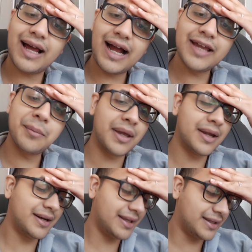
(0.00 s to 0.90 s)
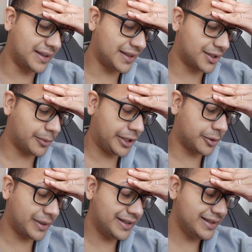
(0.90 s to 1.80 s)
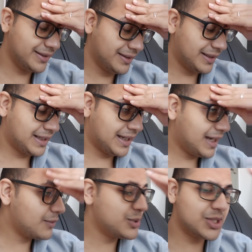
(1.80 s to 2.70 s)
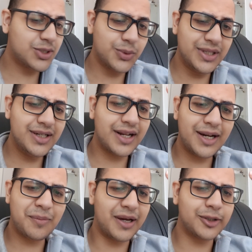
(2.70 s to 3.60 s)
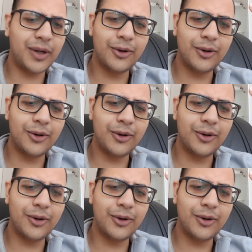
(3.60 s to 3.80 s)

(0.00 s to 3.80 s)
I made in late 2020, which is doing great, by the way.